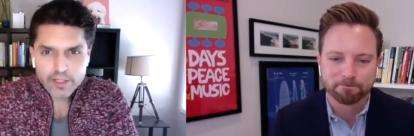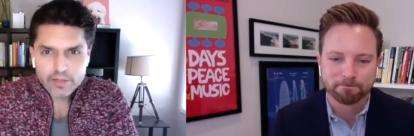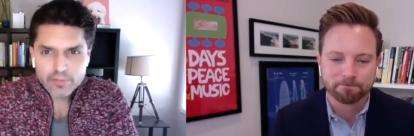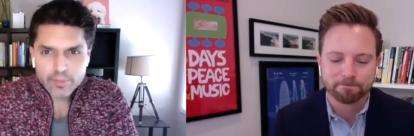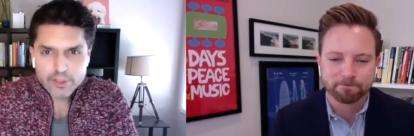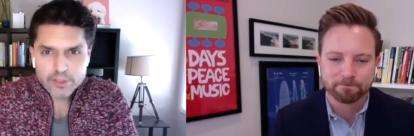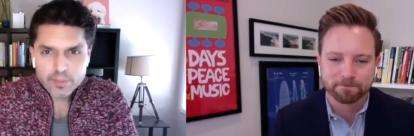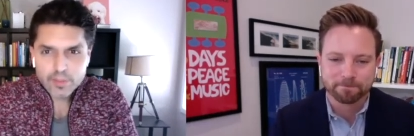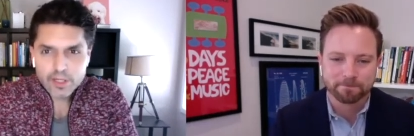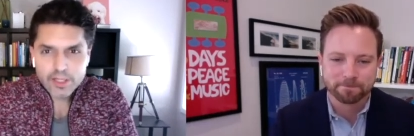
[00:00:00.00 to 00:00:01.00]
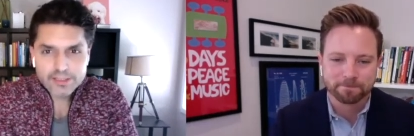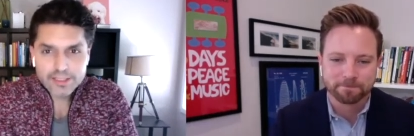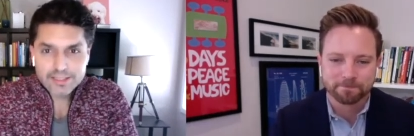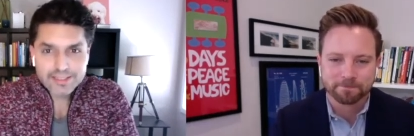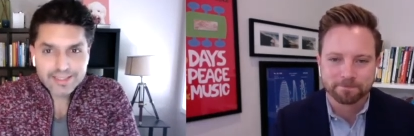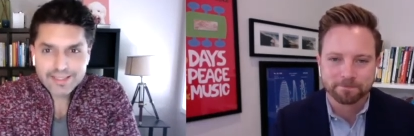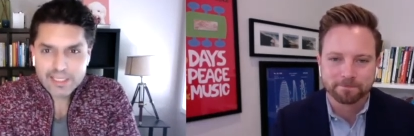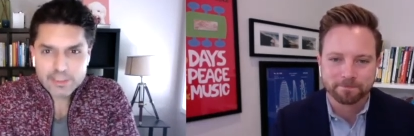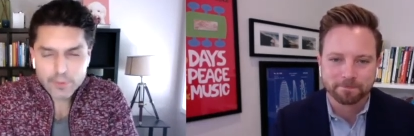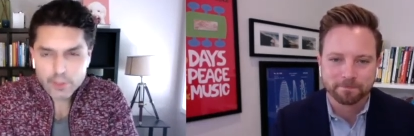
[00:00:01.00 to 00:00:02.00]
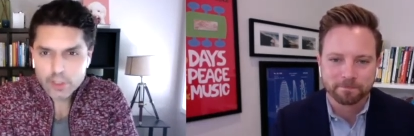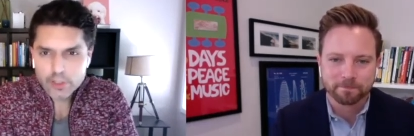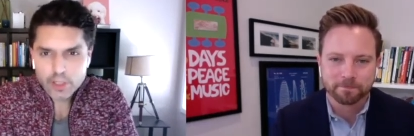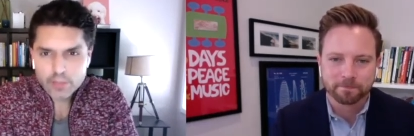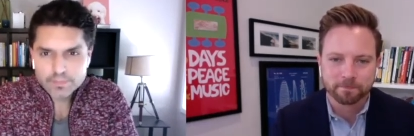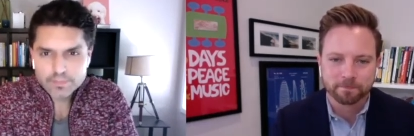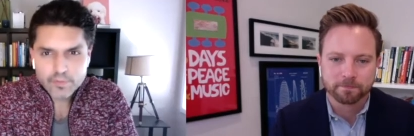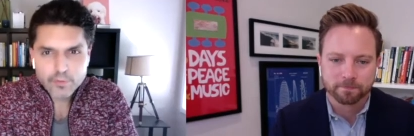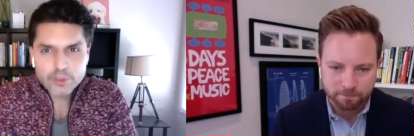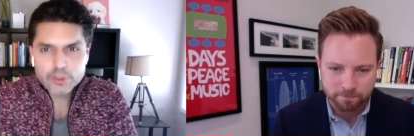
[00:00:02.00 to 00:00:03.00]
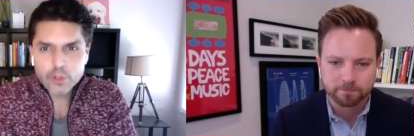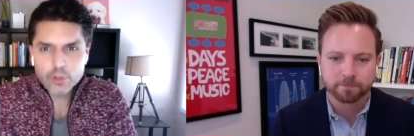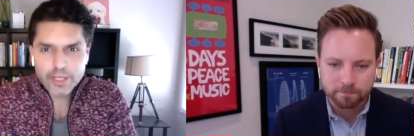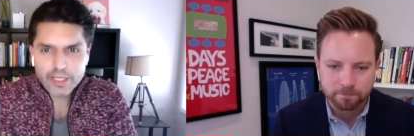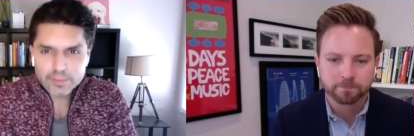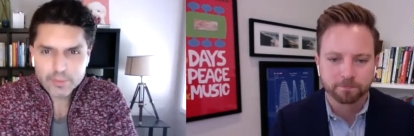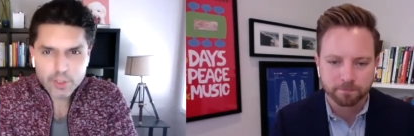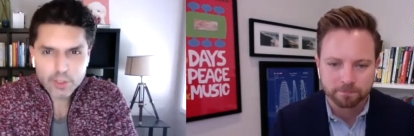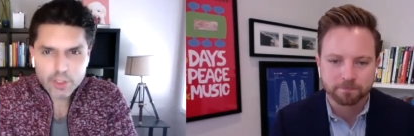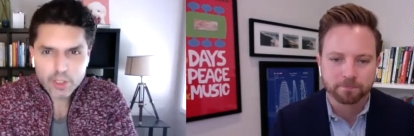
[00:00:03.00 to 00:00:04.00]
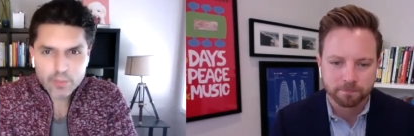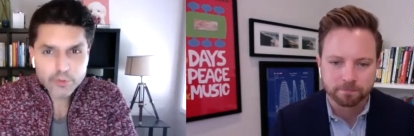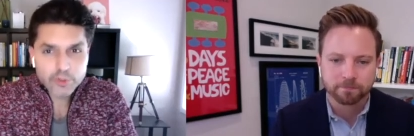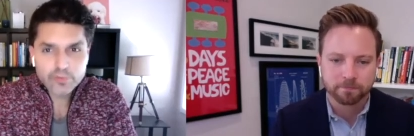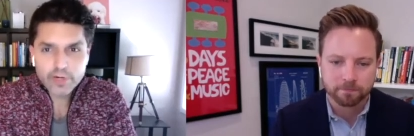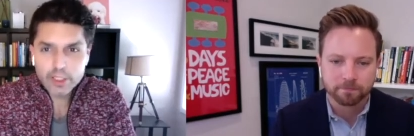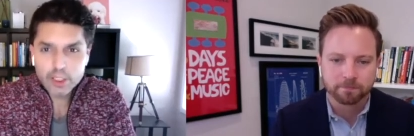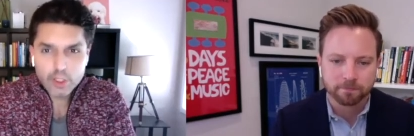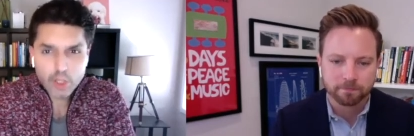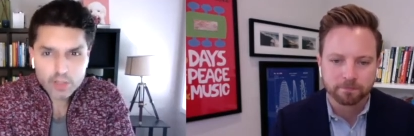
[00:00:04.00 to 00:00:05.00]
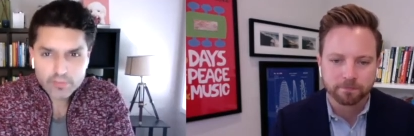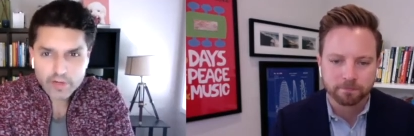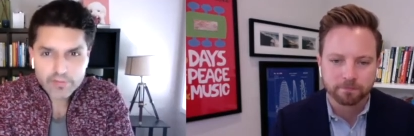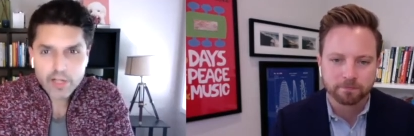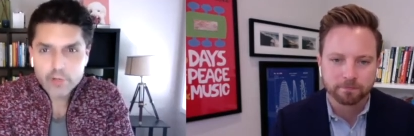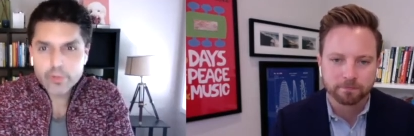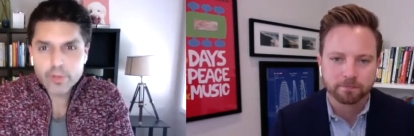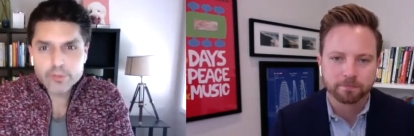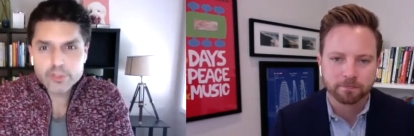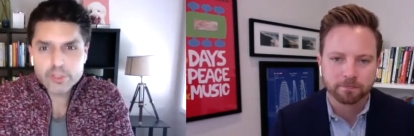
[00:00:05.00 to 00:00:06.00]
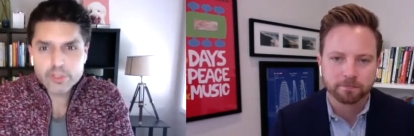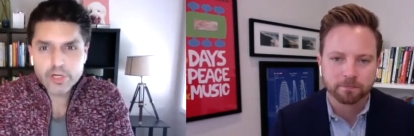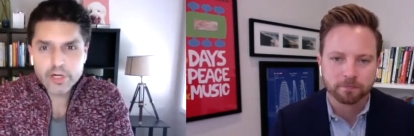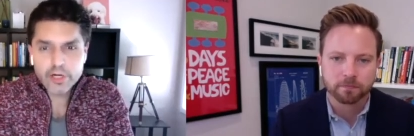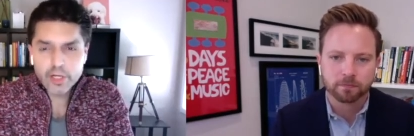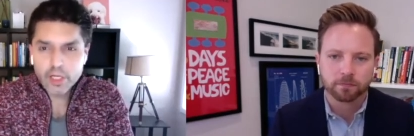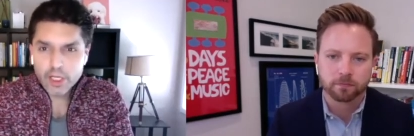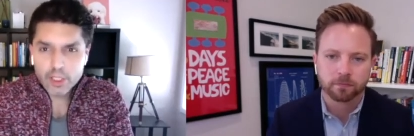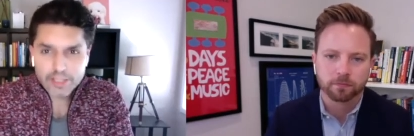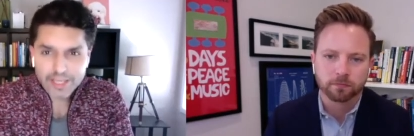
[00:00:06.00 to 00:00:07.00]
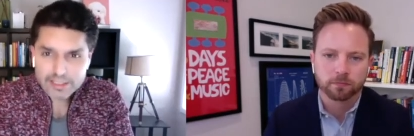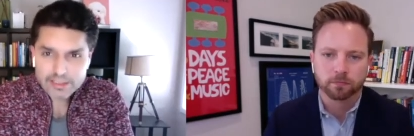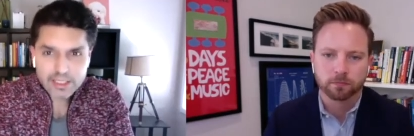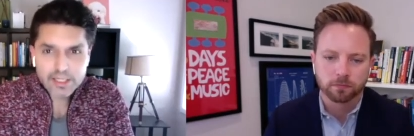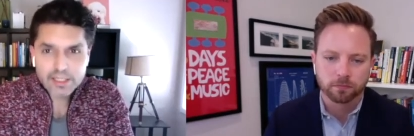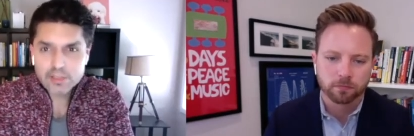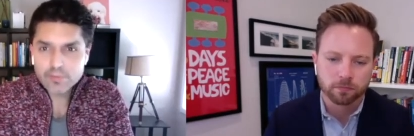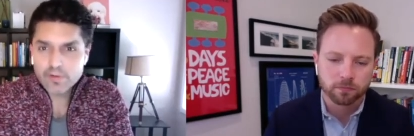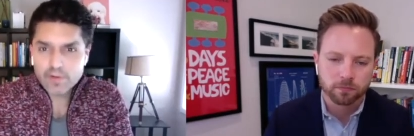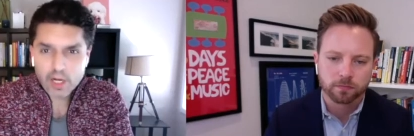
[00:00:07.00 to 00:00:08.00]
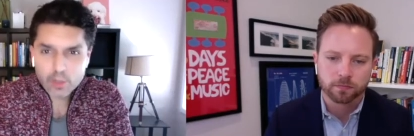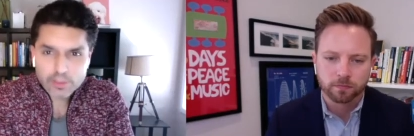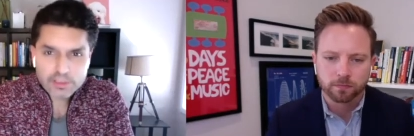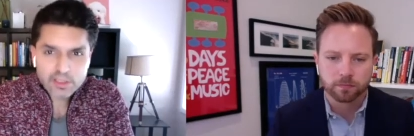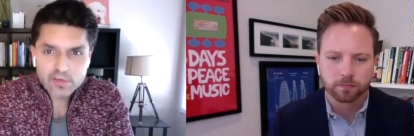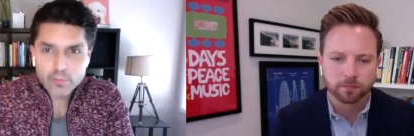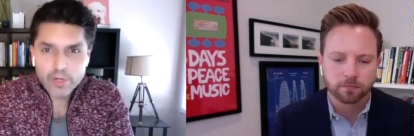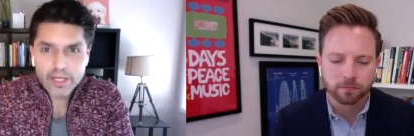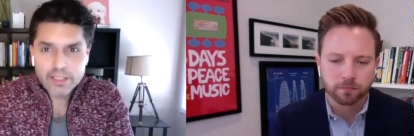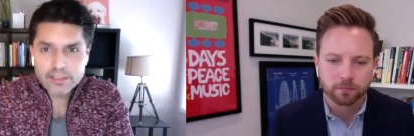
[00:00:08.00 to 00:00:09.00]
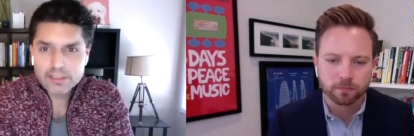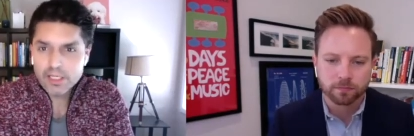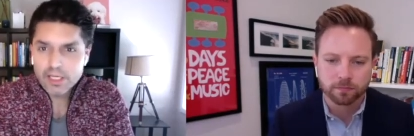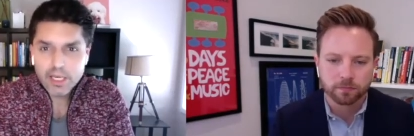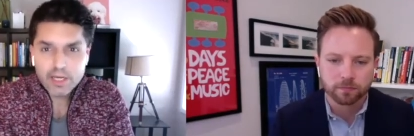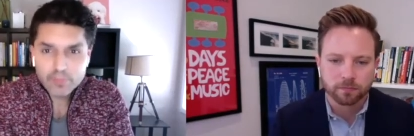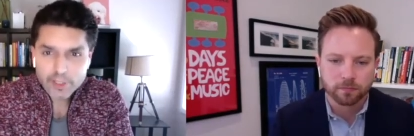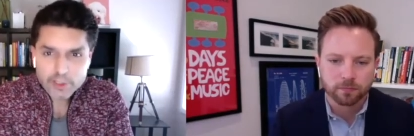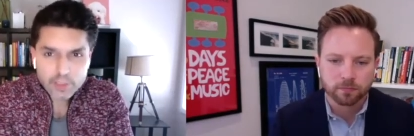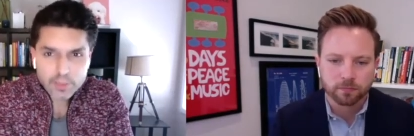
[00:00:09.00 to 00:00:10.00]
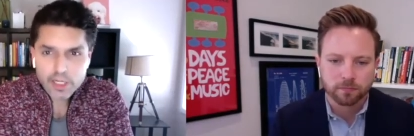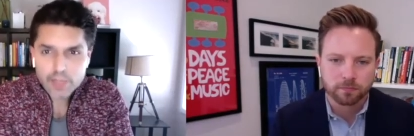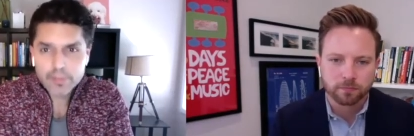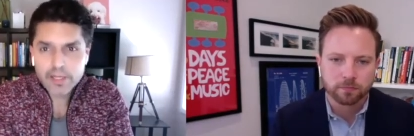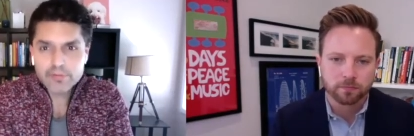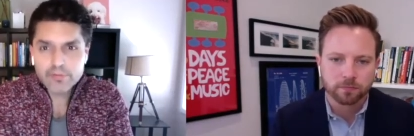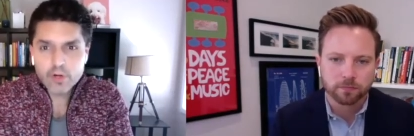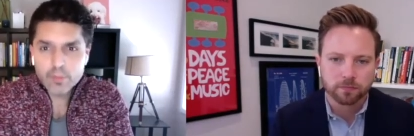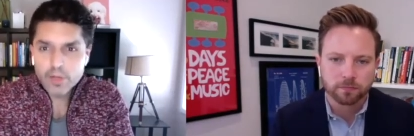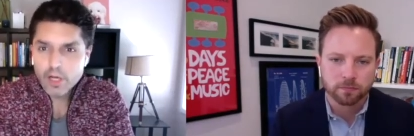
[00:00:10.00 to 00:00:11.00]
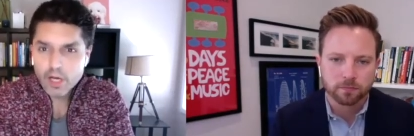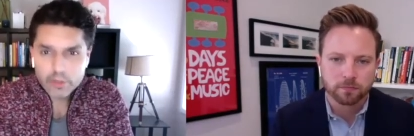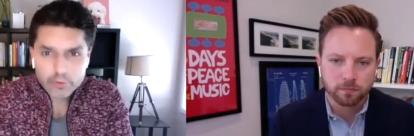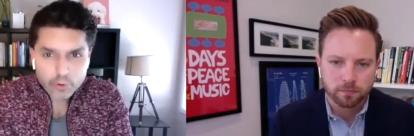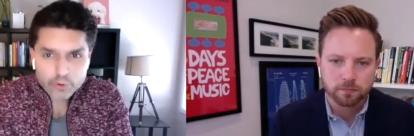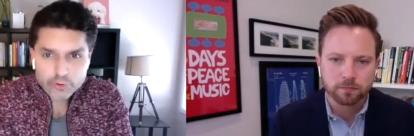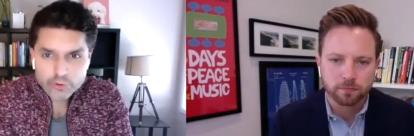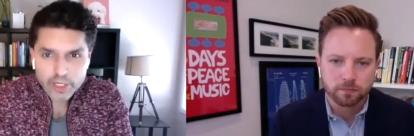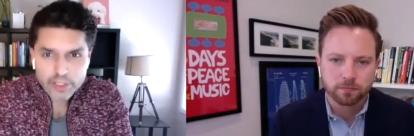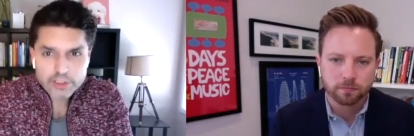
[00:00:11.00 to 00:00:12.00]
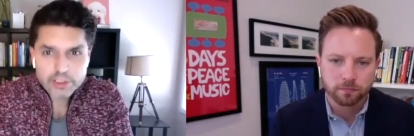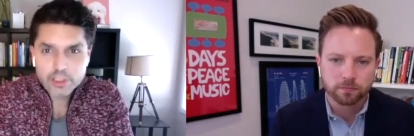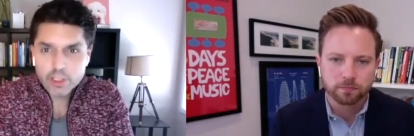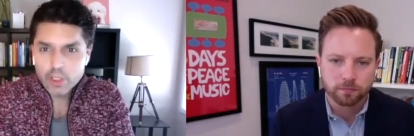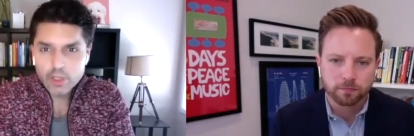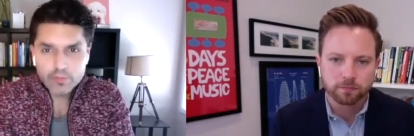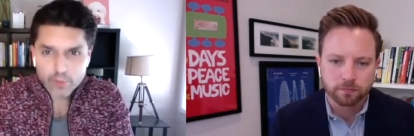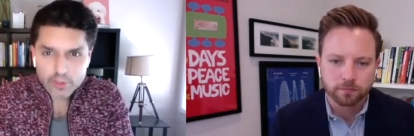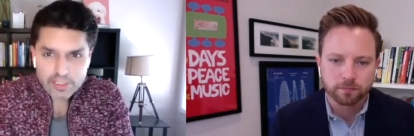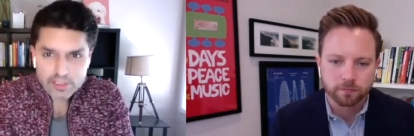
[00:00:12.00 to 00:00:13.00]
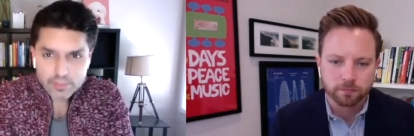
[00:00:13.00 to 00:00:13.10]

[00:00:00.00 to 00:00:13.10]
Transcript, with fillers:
Speaker 1: information about us is at kaspien.com. If you just go to kaspien.com, you should find a lot of our value proposition there, case studies of how we serve brands, information about our platform, our growth strategy. Of course, as a